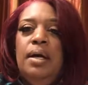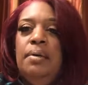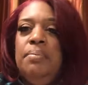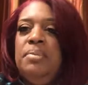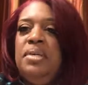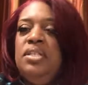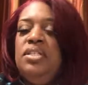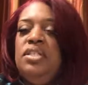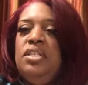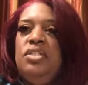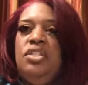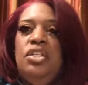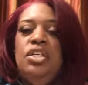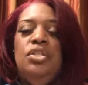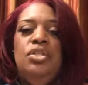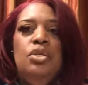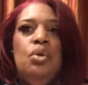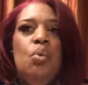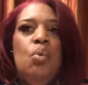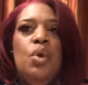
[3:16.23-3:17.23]
It's a
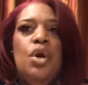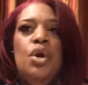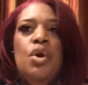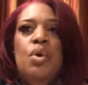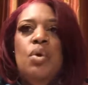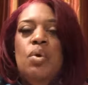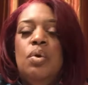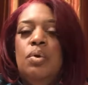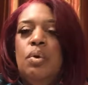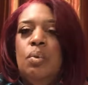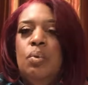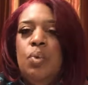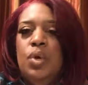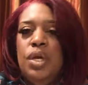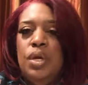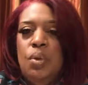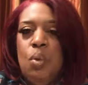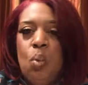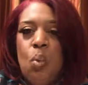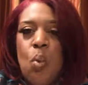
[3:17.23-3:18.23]
season where we